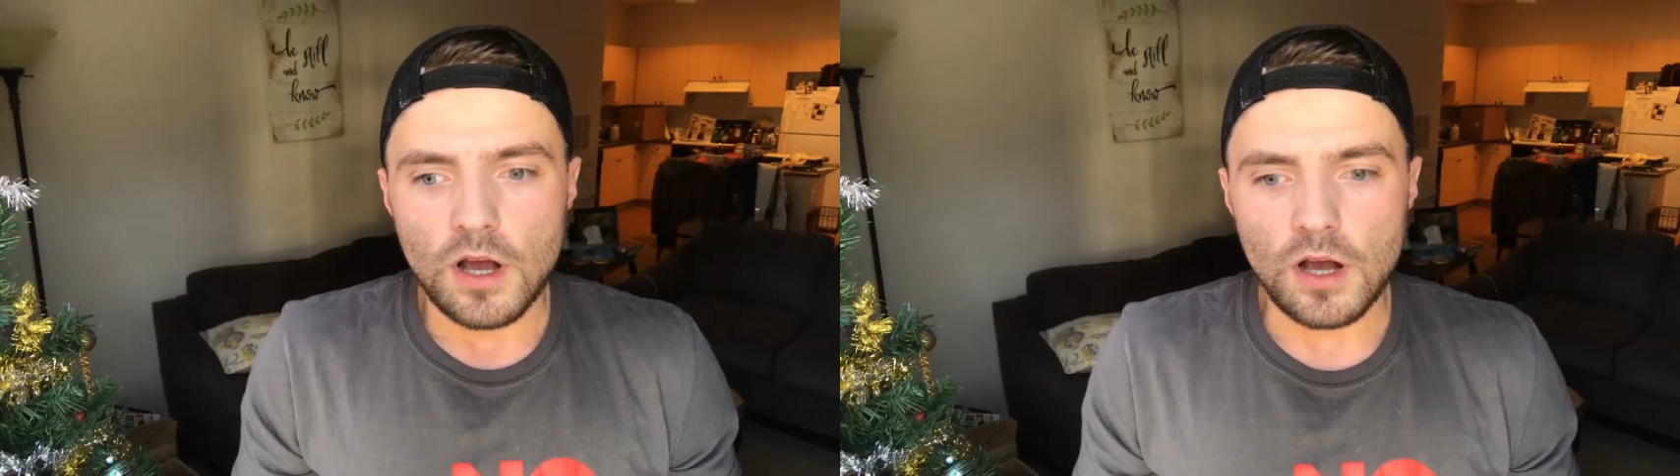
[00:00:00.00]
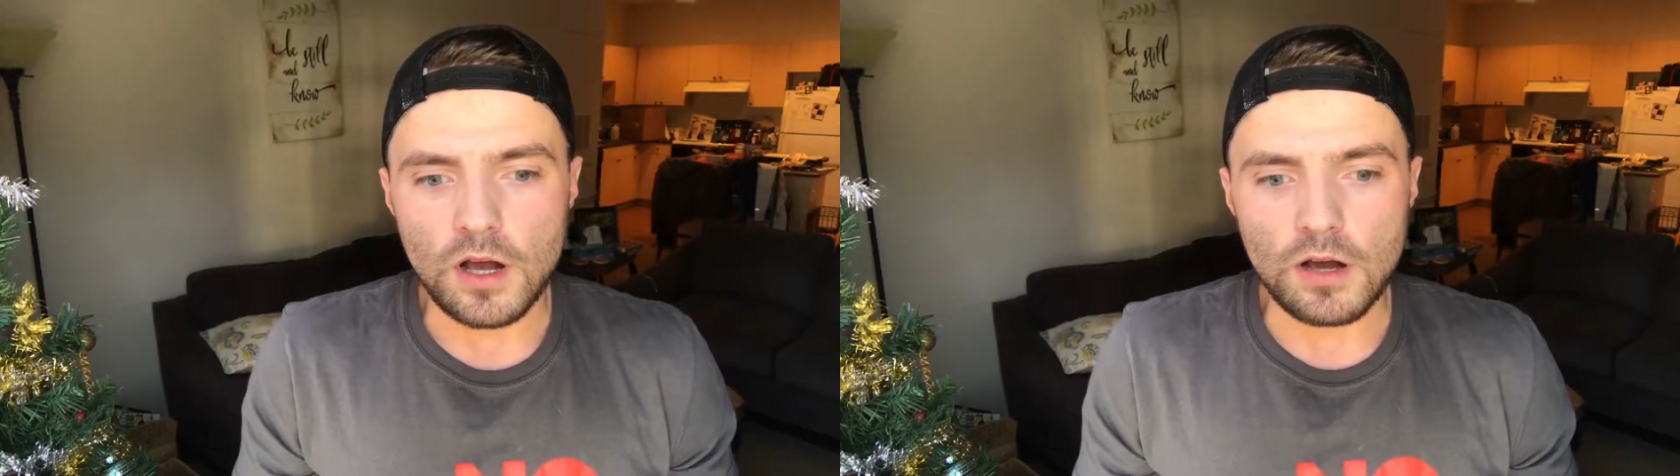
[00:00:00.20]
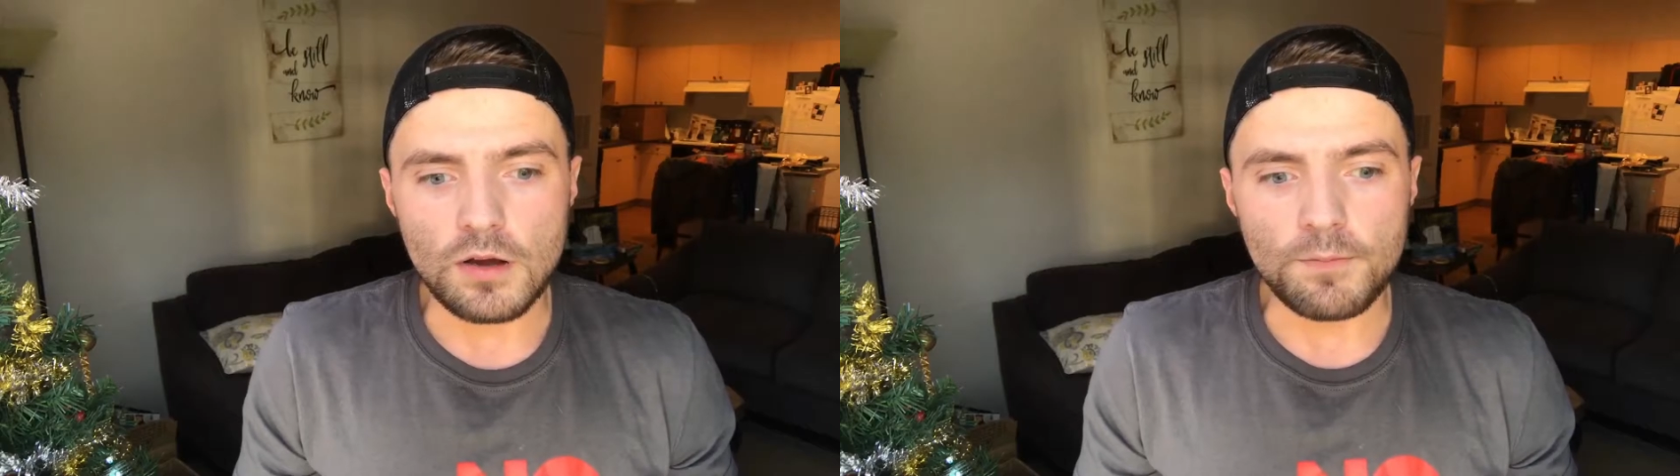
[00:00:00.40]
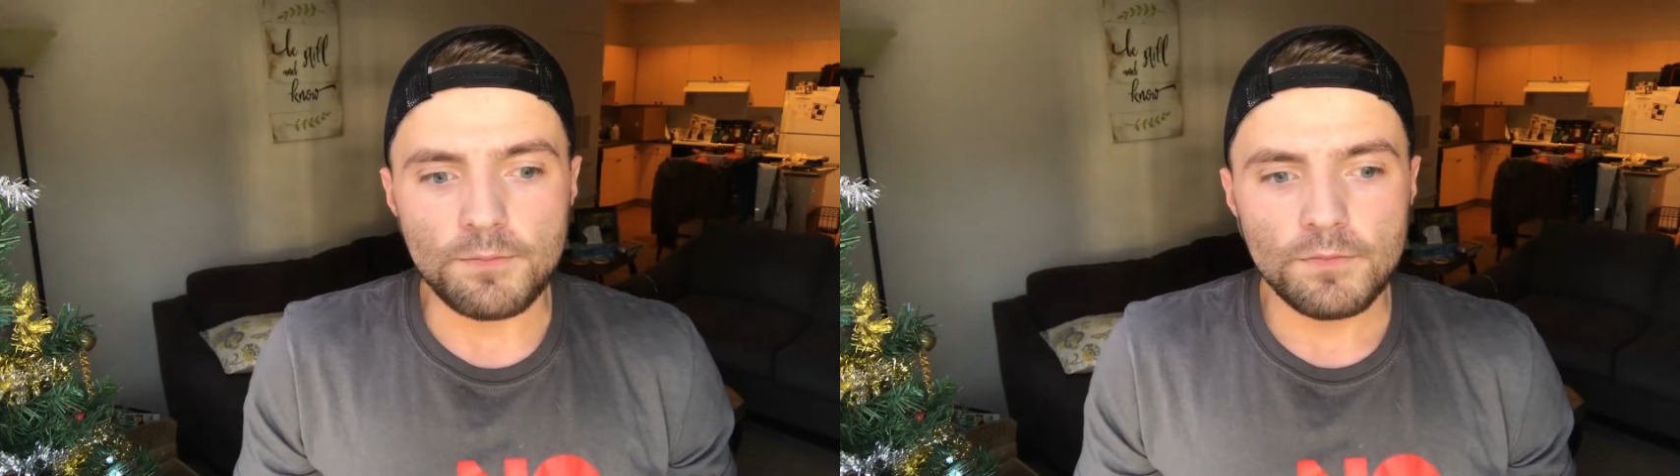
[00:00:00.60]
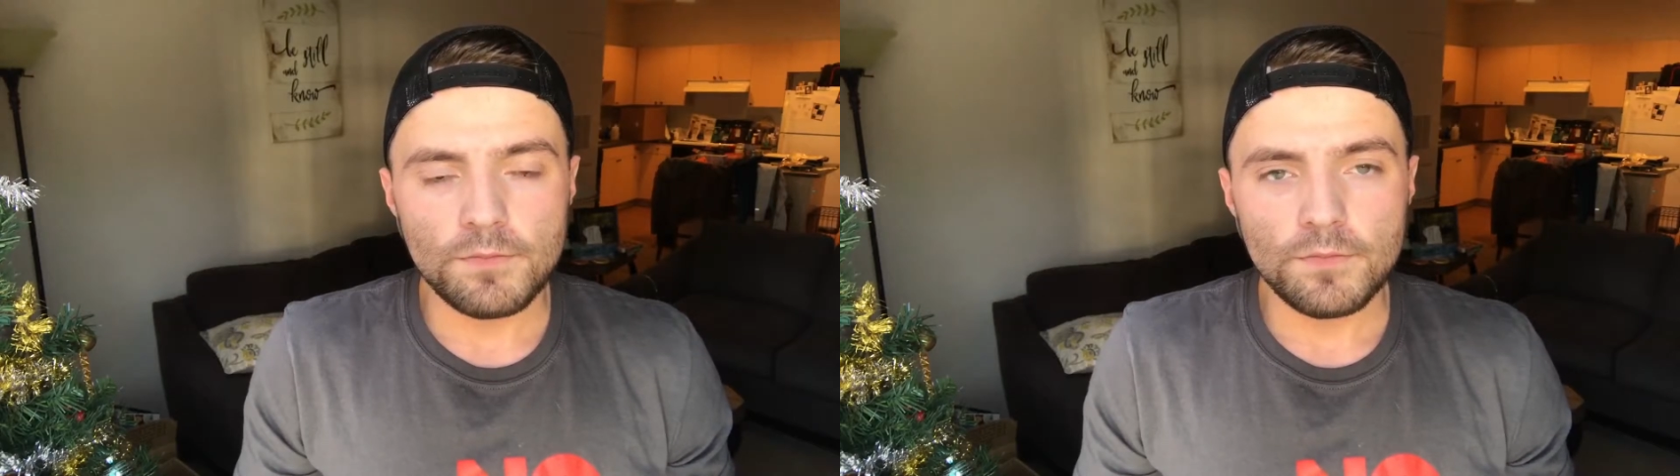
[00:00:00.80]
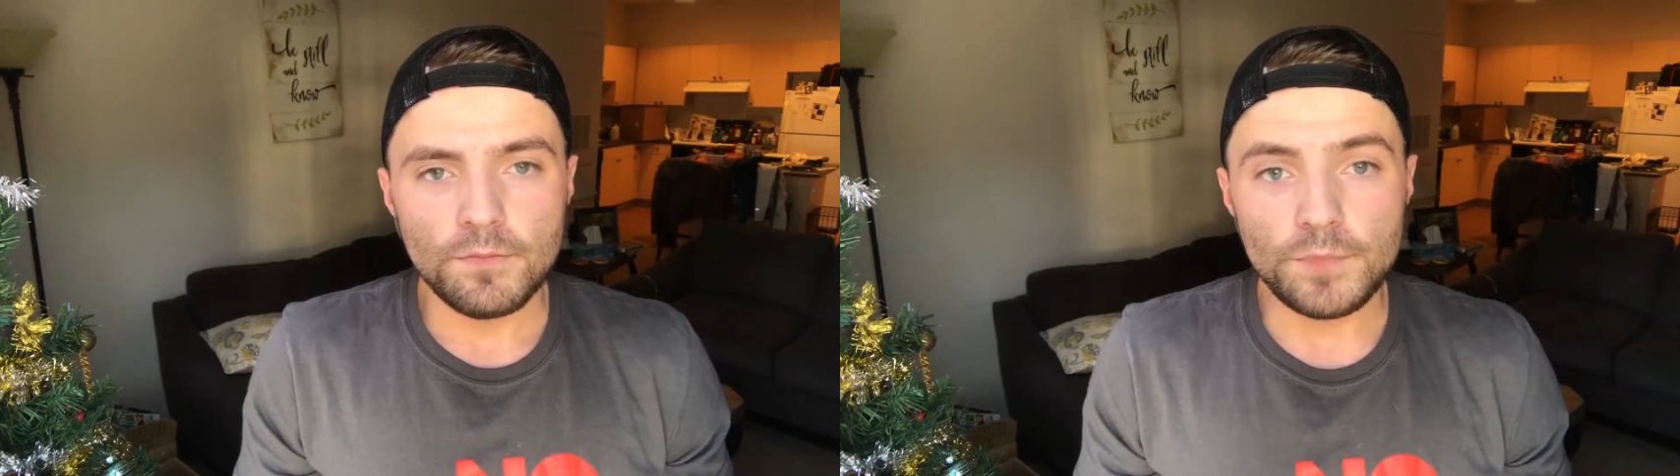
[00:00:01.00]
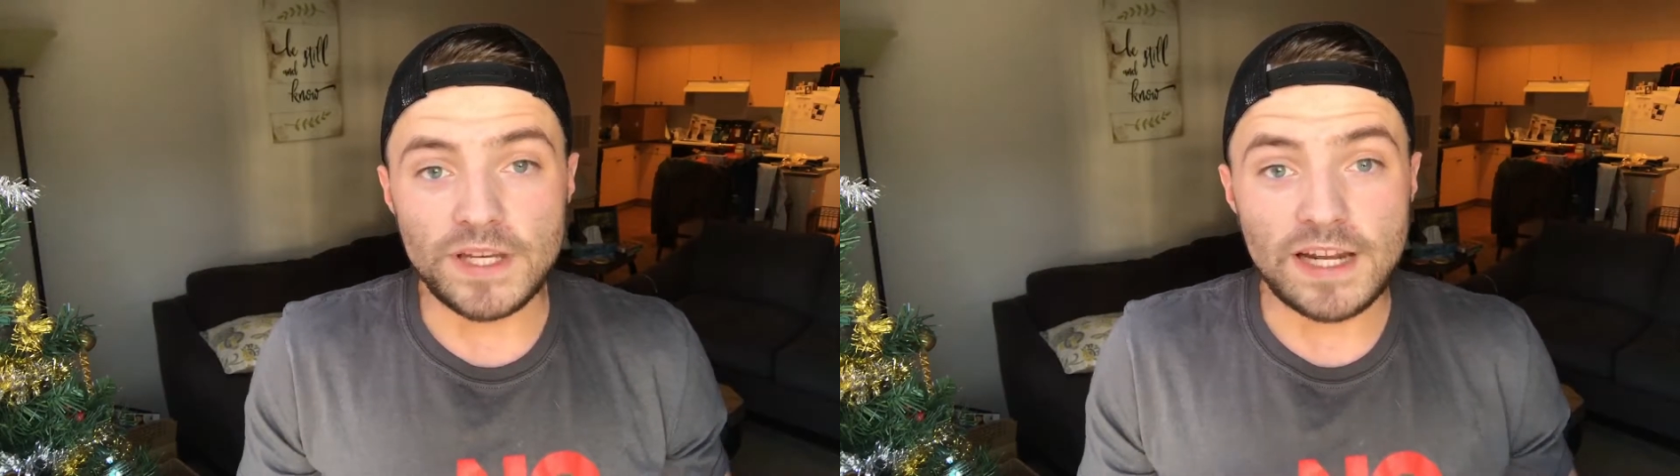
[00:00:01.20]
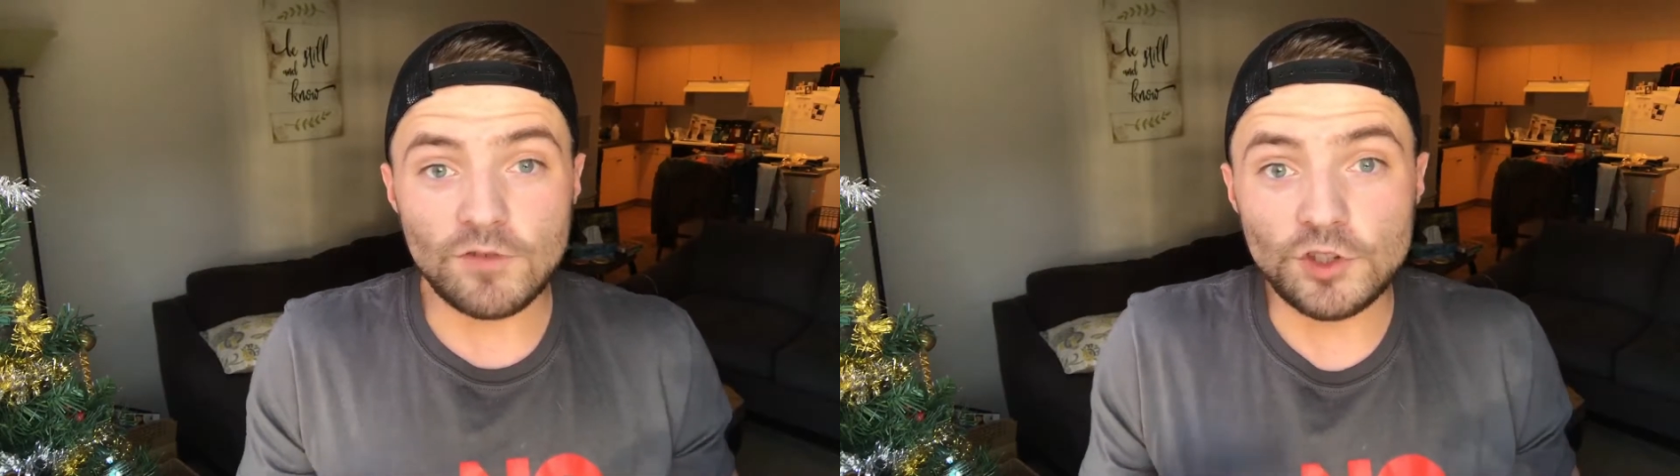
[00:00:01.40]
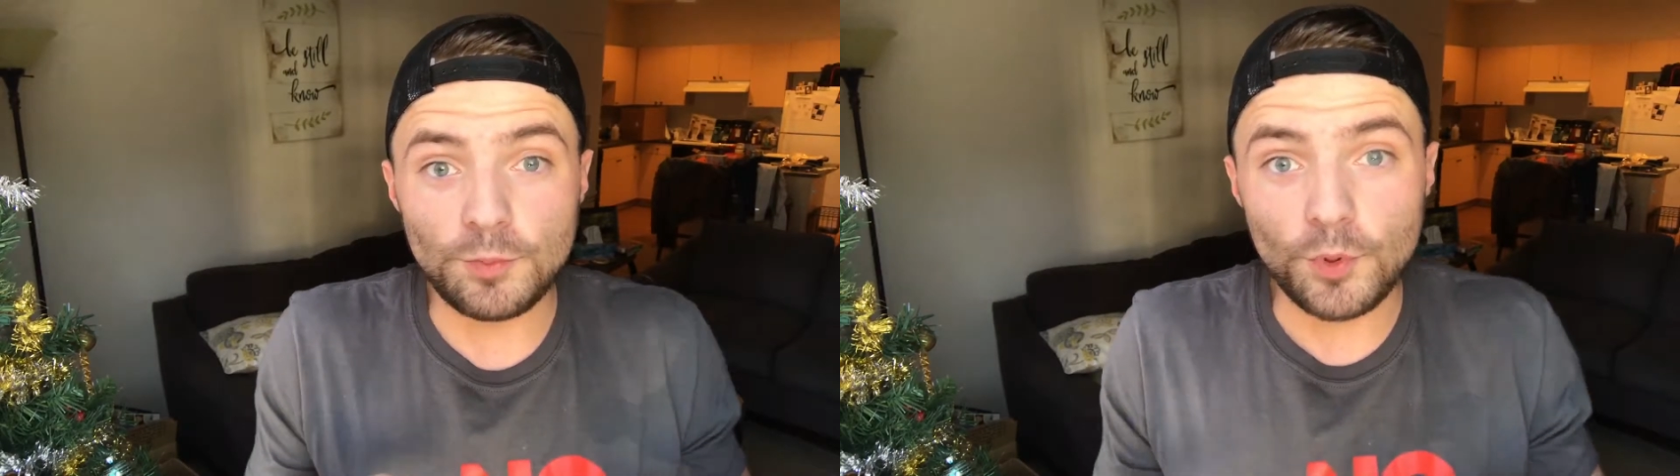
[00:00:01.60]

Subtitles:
being able to